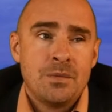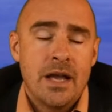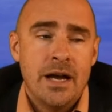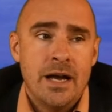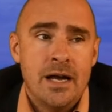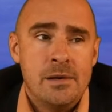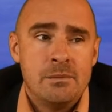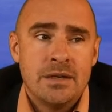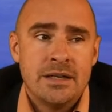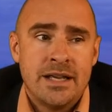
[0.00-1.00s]
Um,
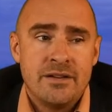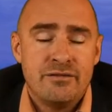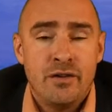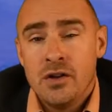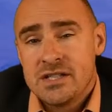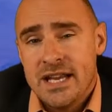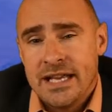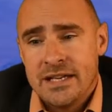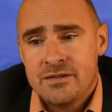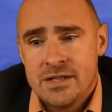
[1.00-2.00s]
again, false
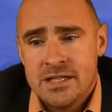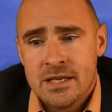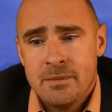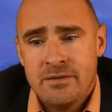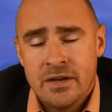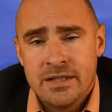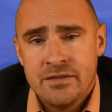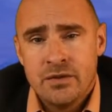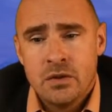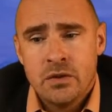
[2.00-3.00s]
negatives, these can be very
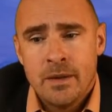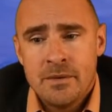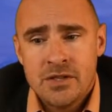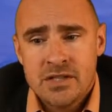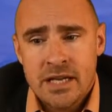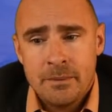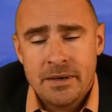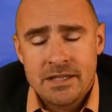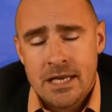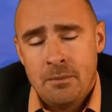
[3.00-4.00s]
difficult. Let me just set up an
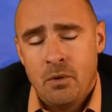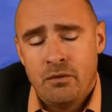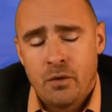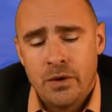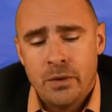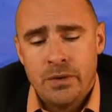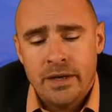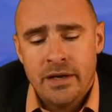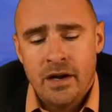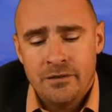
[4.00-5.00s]
example for you that
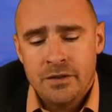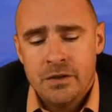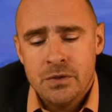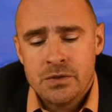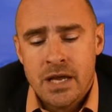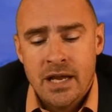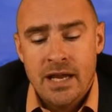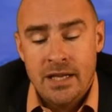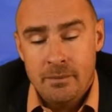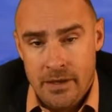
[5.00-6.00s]
I often use
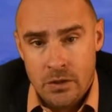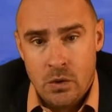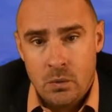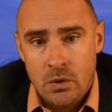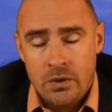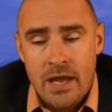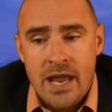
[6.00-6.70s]
in the medical world.